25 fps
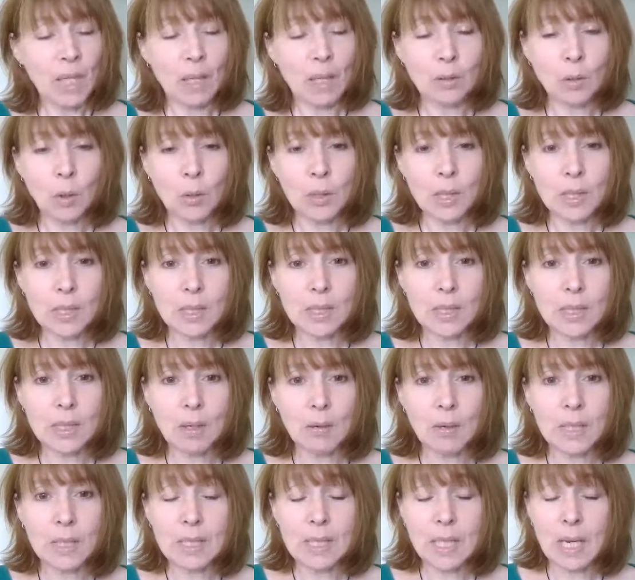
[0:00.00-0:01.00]
not
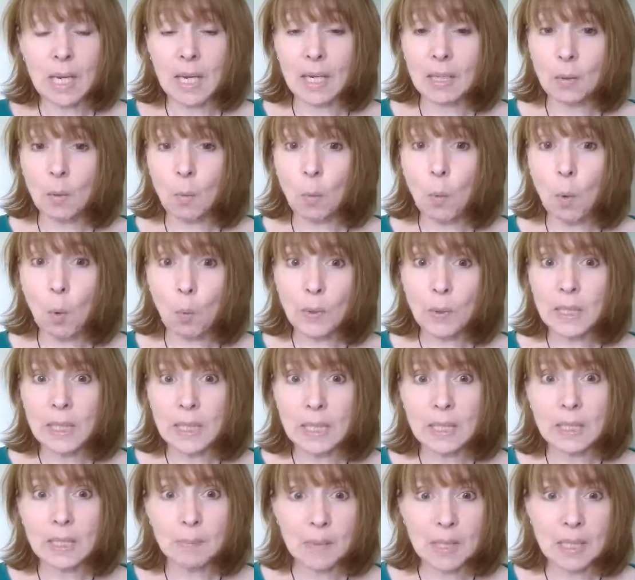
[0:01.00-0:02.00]
necessarily saying what we
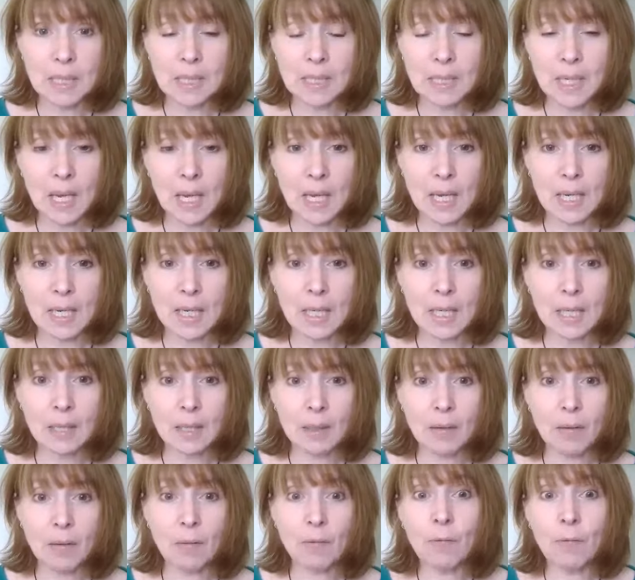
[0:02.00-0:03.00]
need them to say
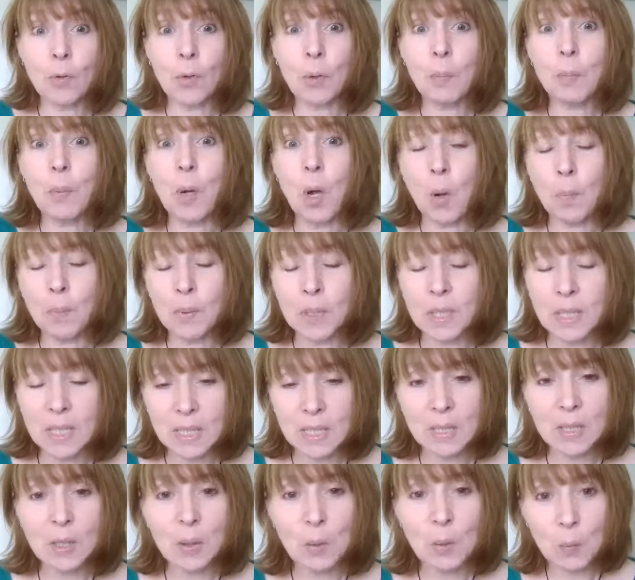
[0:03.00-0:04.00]
for the
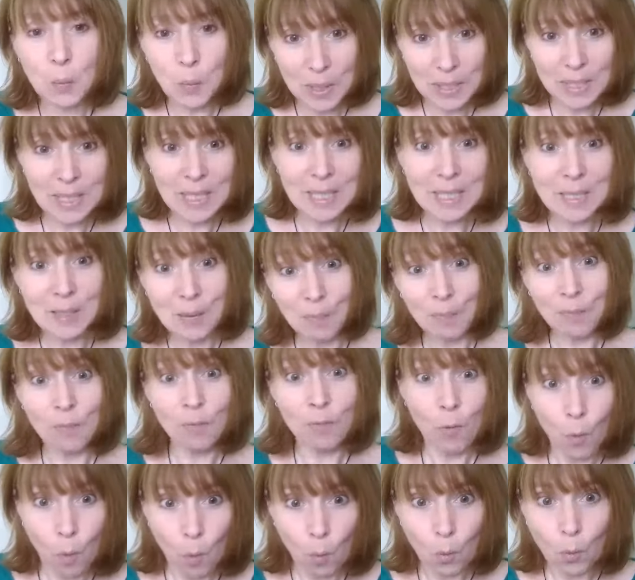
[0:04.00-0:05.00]
purposes that we need them
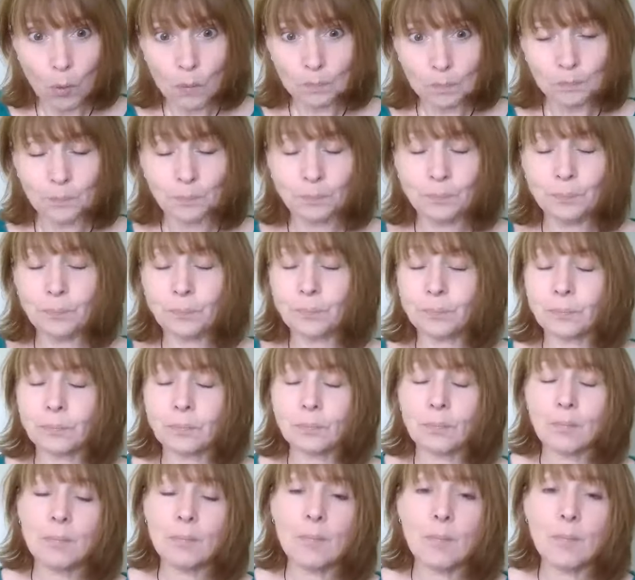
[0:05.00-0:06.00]
for.
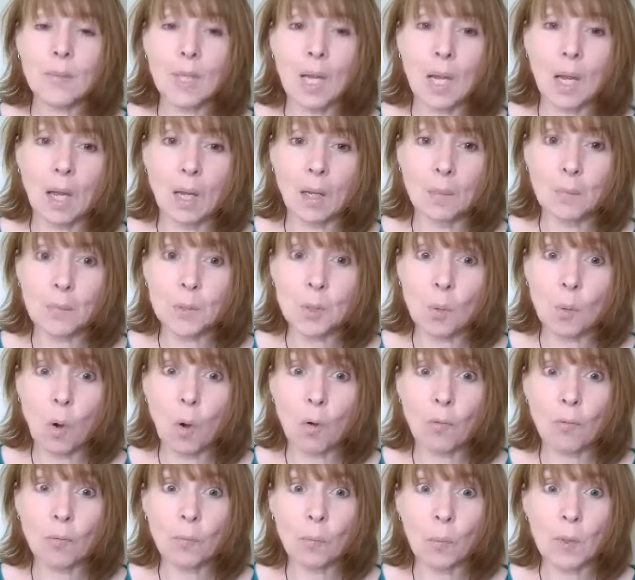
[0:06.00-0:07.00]
So
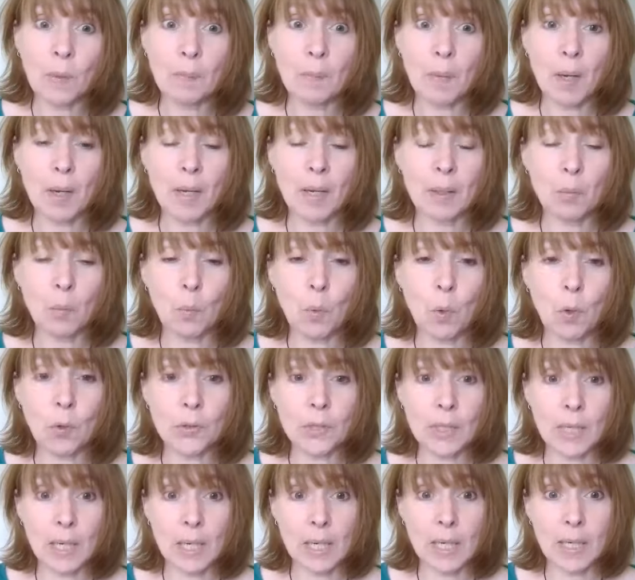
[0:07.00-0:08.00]
often we might
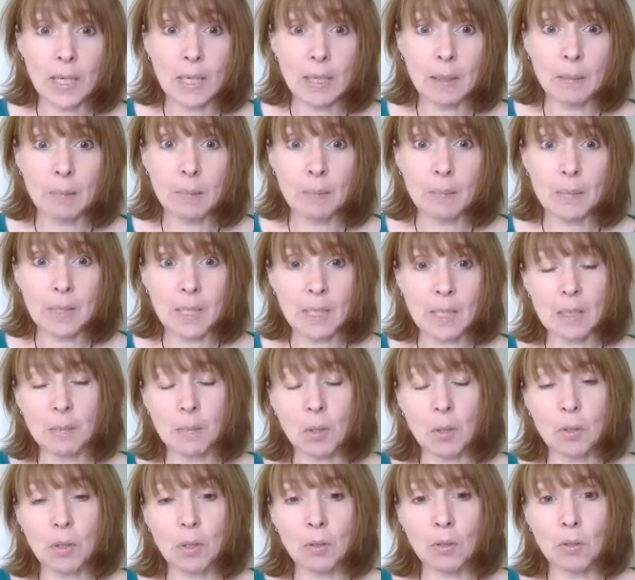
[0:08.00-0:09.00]
want a
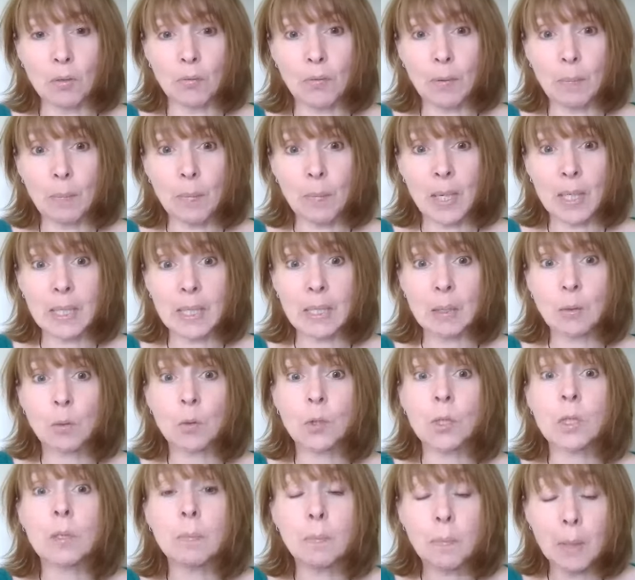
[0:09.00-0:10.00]
testimonial or feedback in
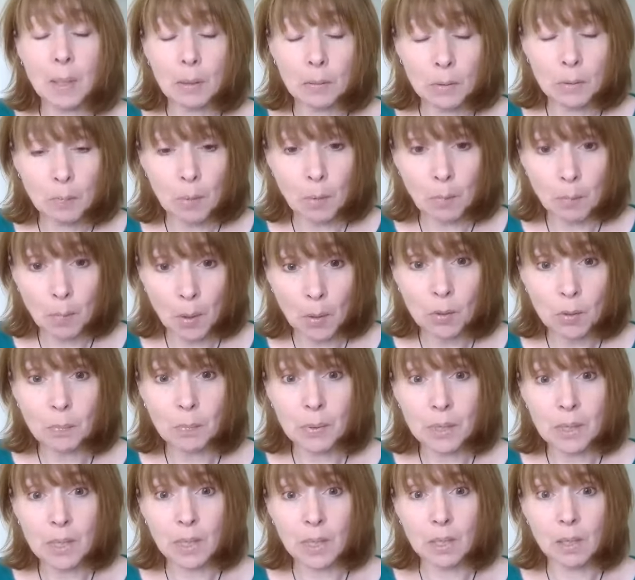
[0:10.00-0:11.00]
order to be able to promote a
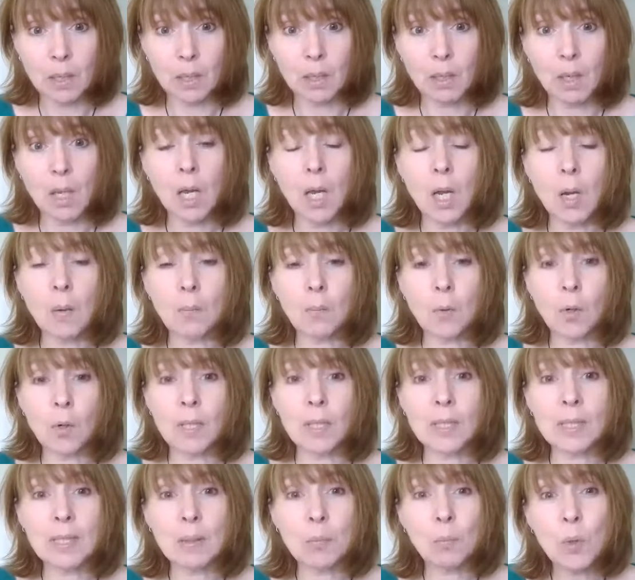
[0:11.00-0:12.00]
particular
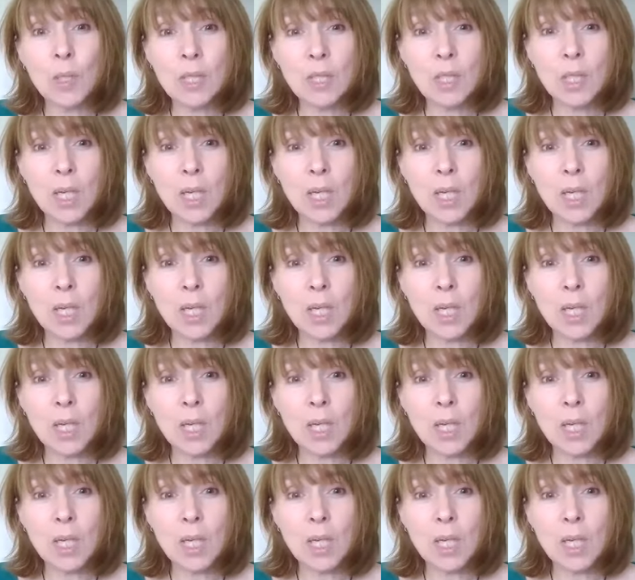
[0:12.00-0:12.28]
product, in which